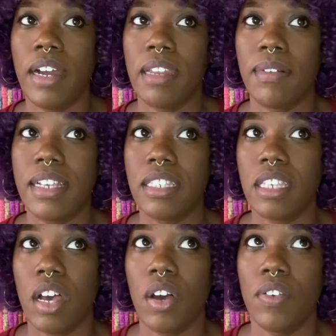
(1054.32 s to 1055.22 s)

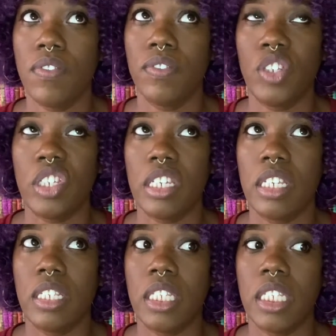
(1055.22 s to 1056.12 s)
myself
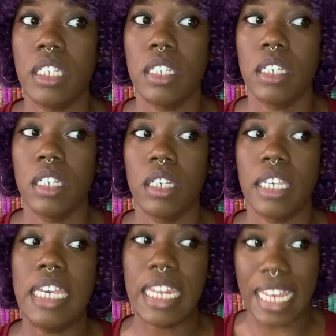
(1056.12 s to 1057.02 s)
just
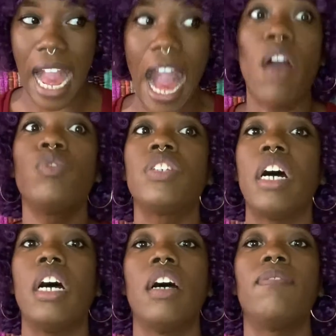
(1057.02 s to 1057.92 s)
getting out
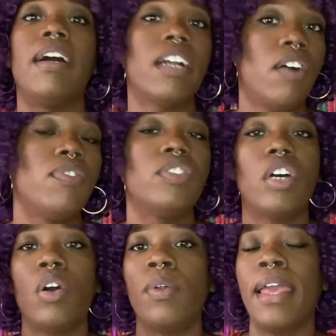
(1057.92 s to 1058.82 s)
of my comfort
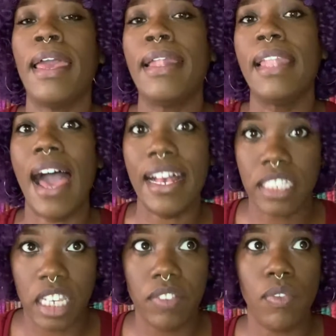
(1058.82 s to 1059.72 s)
zone and
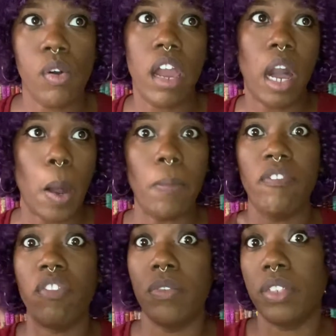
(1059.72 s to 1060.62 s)
asking for help
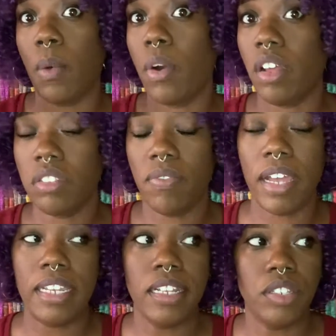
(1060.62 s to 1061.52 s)
from someone else if I
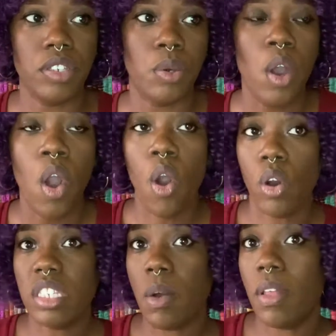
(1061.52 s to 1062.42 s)
need to, or
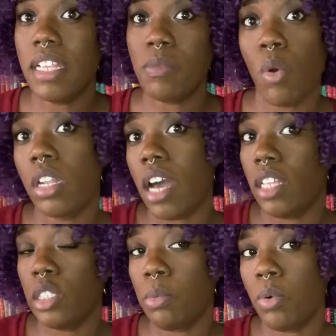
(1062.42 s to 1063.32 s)
someone that's more
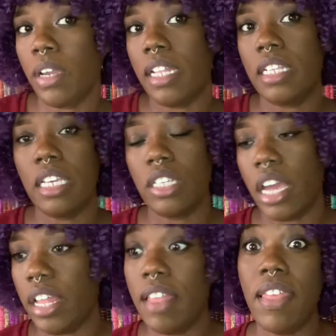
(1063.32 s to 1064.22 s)
knowledgeable in
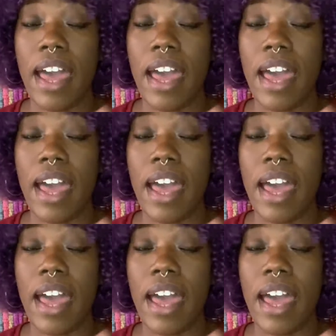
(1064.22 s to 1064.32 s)
that